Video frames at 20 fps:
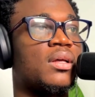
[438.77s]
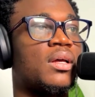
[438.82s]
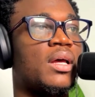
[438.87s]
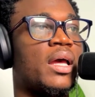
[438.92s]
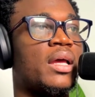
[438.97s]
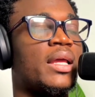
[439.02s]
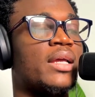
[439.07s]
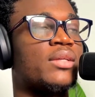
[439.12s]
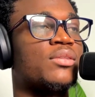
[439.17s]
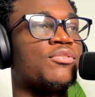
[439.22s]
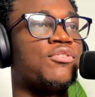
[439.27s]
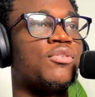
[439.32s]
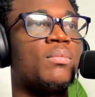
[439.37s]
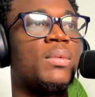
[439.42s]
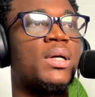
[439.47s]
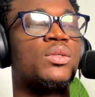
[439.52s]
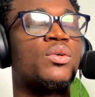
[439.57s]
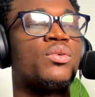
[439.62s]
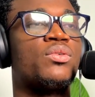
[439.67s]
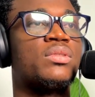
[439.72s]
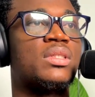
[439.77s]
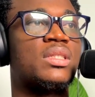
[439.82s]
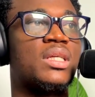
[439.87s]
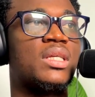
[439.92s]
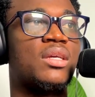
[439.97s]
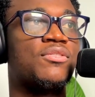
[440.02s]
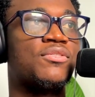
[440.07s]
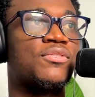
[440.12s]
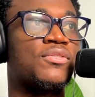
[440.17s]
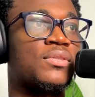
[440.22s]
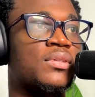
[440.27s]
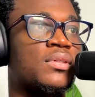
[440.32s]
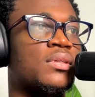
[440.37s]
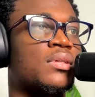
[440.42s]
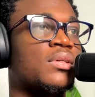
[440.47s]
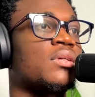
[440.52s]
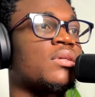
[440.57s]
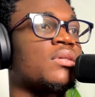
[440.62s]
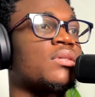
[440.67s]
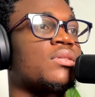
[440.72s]
I like to format on save.
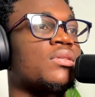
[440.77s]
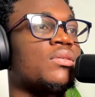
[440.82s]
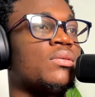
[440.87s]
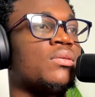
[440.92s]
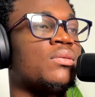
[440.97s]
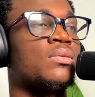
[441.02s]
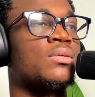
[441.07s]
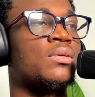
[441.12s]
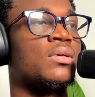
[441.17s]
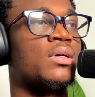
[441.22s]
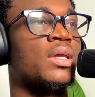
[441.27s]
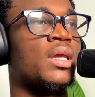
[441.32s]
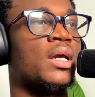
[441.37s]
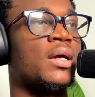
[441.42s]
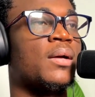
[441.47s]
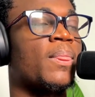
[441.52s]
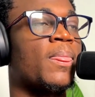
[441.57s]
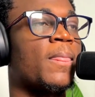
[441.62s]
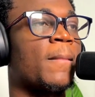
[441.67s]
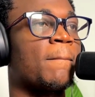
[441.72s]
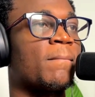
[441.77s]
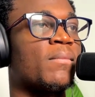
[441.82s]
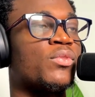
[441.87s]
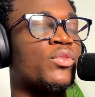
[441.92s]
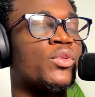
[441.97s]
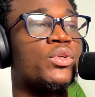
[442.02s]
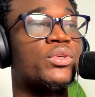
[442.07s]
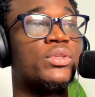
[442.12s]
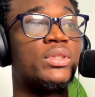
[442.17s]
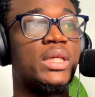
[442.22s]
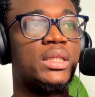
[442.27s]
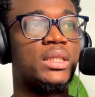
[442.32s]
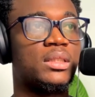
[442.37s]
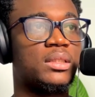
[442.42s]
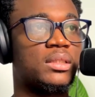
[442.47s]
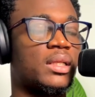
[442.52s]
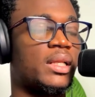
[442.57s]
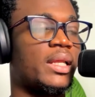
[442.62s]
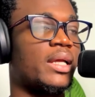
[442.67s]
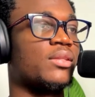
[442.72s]
So yeah, not on
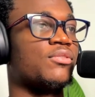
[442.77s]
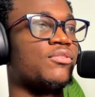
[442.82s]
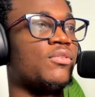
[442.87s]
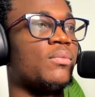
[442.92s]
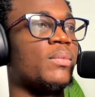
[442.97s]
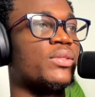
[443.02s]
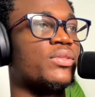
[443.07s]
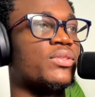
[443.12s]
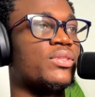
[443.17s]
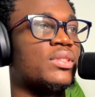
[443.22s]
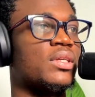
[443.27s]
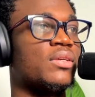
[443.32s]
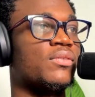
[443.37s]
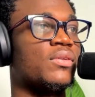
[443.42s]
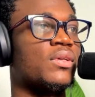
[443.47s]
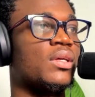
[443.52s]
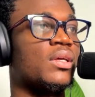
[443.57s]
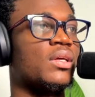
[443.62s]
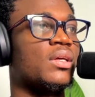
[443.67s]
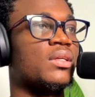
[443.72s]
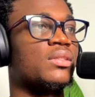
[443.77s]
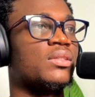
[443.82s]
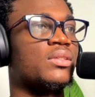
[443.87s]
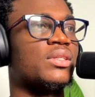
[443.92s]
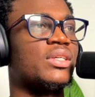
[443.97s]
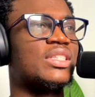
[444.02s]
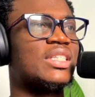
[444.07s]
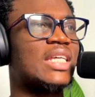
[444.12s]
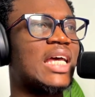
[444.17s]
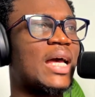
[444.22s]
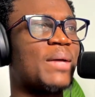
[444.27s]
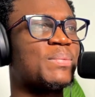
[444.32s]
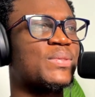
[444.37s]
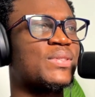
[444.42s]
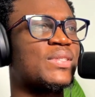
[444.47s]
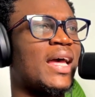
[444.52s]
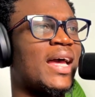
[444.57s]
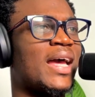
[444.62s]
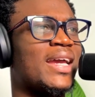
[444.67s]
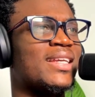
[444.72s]
edit. I like to format on save. So the tab
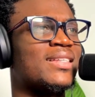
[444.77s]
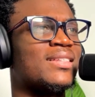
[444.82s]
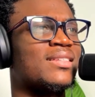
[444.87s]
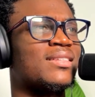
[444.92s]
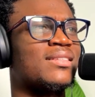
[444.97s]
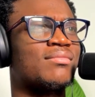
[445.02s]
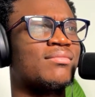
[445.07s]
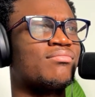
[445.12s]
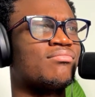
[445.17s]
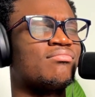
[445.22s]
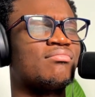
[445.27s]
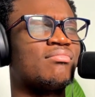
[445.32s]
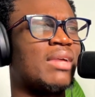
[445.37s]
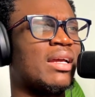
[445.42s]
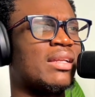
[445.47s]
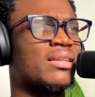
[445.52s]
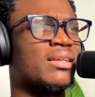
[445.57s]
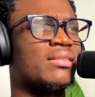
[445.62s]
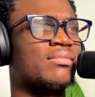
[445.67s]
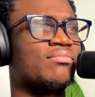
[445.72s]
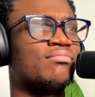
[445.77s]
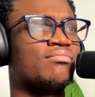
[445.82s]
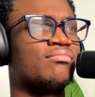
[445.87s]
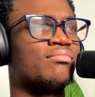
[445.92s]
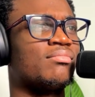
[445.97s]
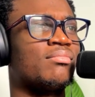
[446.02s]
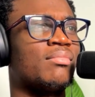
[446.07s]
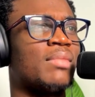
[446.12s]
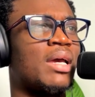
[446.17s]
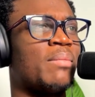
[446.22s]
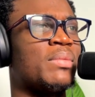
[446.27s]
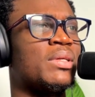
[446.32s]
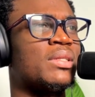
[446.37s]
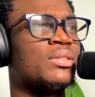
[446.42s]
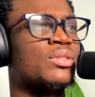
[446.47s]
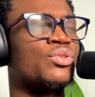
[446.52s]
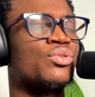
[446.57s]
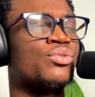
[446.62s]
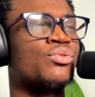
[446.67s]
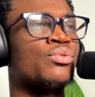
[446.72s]
size, I made
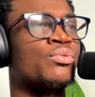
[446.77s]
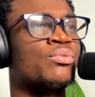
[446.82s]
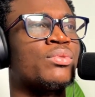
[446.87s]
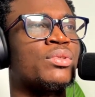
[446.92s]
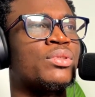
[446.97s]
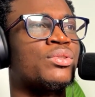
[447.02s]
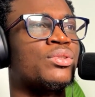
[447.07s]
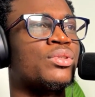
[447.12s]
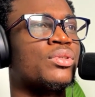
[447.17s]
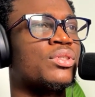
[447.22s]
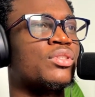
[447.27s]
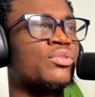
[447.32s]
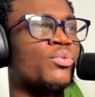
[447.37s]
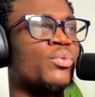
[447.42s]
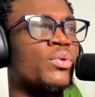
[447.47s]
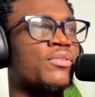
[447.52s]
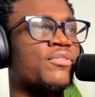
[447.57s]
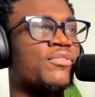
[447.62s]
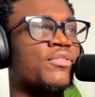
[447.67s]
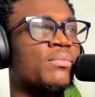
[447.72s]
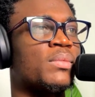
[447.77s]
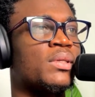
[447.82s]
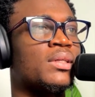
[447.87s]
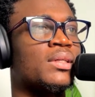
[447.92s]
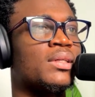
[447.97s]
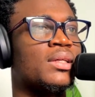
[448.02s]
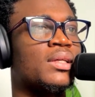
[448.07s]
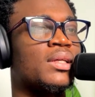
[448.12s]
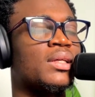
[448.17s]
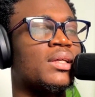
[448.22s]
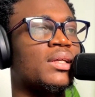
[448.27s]
it two. It just worked for me.